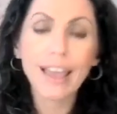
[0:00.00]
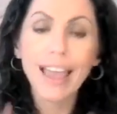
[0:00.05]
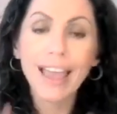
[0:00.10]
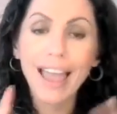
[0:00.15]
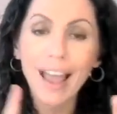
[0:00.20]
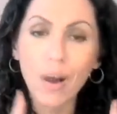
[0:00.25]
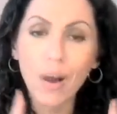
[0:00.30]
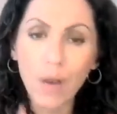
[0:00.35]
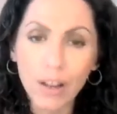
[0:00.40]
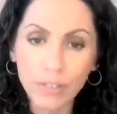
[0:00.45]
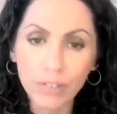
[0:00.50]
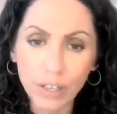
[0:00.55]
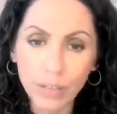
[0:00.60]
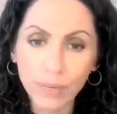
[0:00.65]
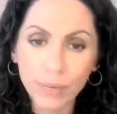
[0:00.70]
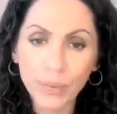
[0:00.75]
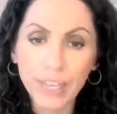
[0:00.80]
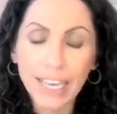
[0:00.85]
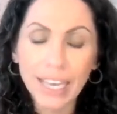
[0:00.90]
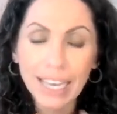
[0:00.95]
However,
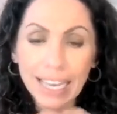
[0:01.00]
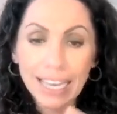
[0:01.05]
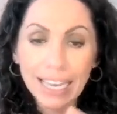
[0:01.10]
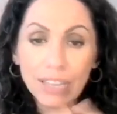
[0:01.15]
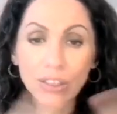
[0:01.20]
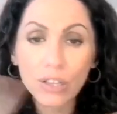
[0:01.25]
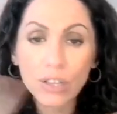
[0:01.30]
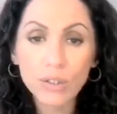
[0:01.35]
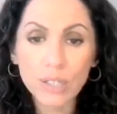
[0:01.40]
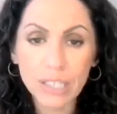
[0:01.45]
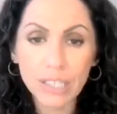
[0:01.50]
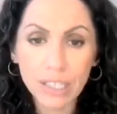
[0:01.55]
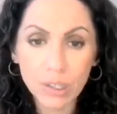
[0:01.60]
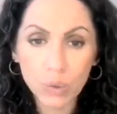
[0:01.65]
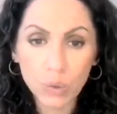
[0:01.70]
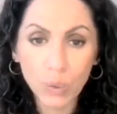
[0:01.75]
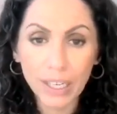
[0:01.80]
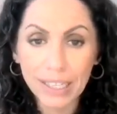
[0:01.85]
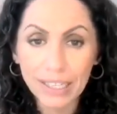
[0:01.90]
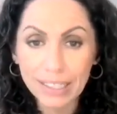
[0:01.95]
in those 6
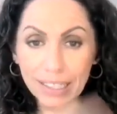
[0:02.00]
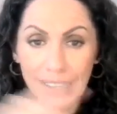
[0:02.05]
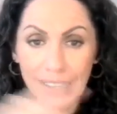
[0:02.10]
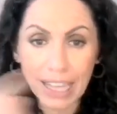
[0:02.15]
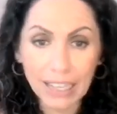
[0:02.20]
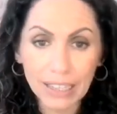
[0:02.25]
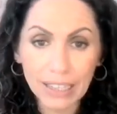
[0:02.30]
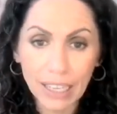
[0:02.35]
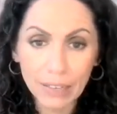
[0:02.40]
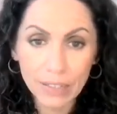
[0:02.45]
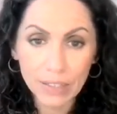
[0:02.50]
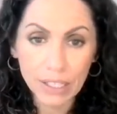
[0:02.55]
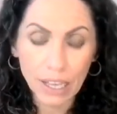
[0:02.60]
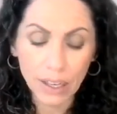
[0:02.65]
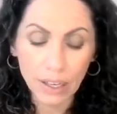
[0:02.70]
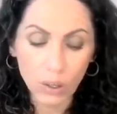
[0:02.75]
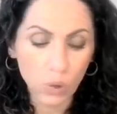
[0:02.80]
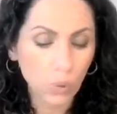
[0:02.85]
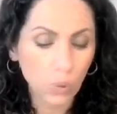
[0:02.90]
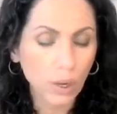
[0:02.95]
weeks, in that life
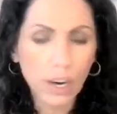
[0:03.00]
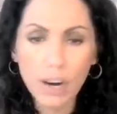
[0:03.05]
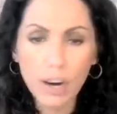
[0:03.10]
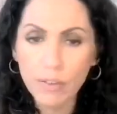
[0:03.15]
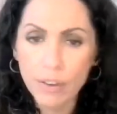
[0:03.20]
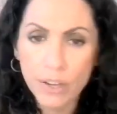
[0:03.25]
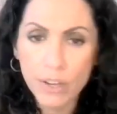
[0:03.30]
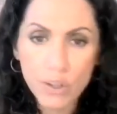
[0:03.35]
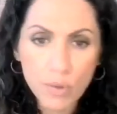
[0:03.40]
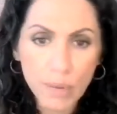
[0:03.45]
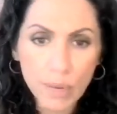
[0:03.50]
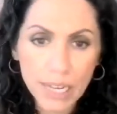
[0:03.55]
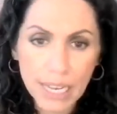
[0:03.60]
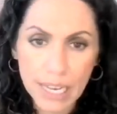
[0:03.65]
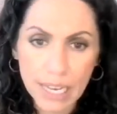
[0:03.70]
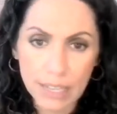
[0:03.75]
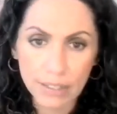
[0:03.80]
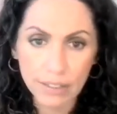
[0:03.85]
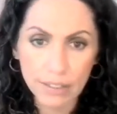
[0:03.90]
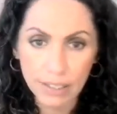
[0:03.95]
cycle, wherever you
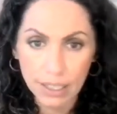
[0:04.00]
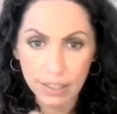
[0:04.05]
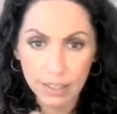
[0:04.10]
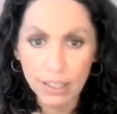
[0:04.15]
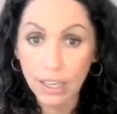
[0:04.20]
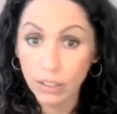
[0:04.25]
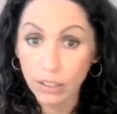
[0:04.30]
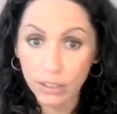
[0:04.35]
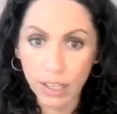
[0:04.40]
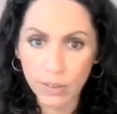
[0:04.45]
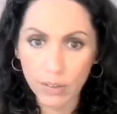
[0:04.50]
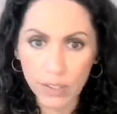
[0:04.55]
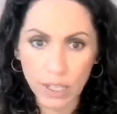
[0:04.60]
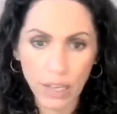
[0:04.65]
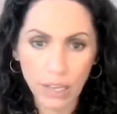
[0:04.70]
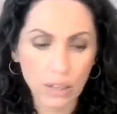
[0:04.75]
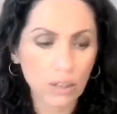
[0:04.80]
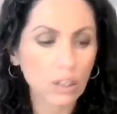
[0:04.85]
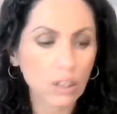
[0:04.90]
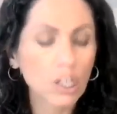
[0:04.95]
begin in their life
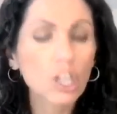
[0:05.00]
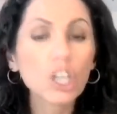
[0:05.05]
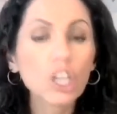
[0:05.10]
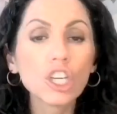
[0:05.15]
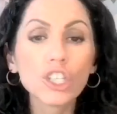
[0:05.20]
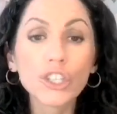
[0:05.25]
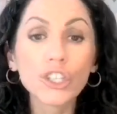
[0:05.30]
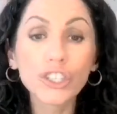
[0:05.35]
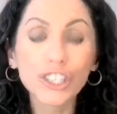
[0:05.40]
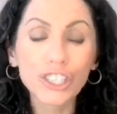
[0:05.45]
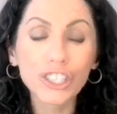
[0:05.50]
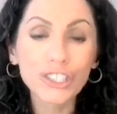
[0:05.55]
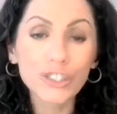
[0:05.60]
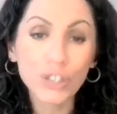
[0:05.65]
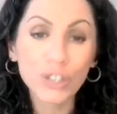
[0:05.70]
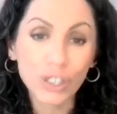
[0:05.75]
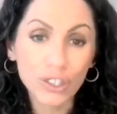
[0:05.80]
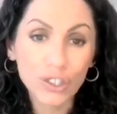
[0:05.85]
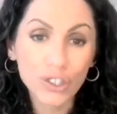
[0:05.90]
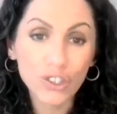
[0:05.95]
cycle, you're going to
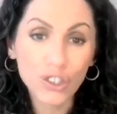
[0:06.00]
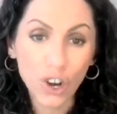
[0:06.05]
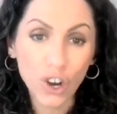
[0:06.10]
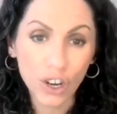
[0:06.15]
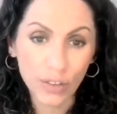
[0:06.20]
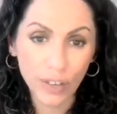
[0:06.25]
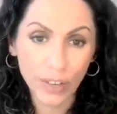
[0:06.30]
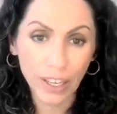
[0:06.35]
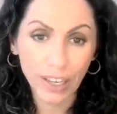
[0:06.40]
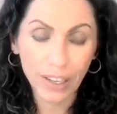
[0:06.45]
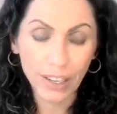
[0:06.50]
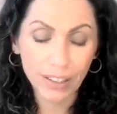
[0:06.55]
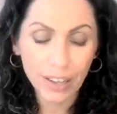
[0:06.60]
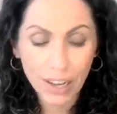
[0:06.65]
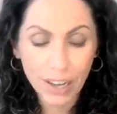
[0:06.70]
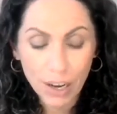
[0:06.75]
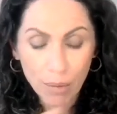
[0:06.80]
start starving it.